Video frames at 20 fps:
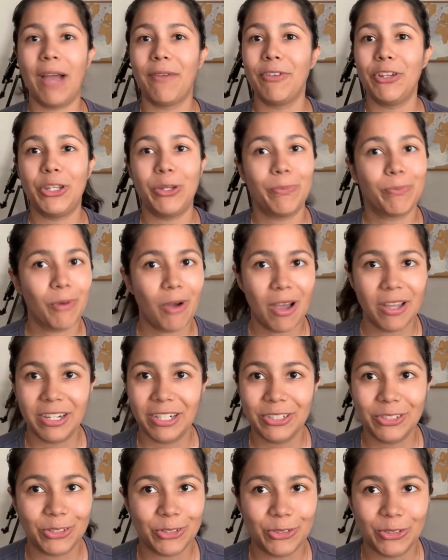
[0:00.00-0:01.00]
a new
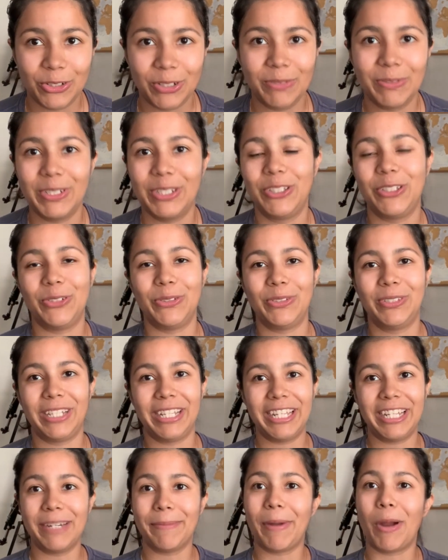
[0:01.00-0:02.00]
product or service you're
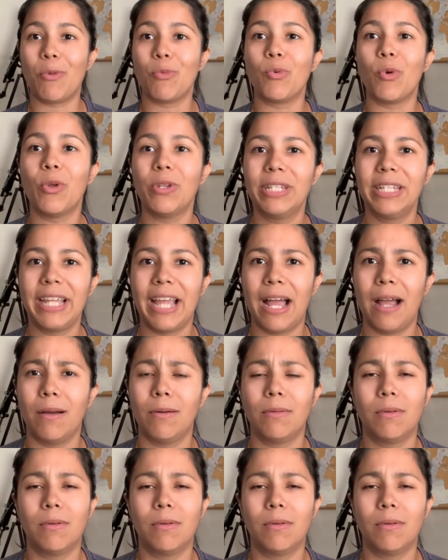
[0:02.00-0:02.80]
thinking about rolling out,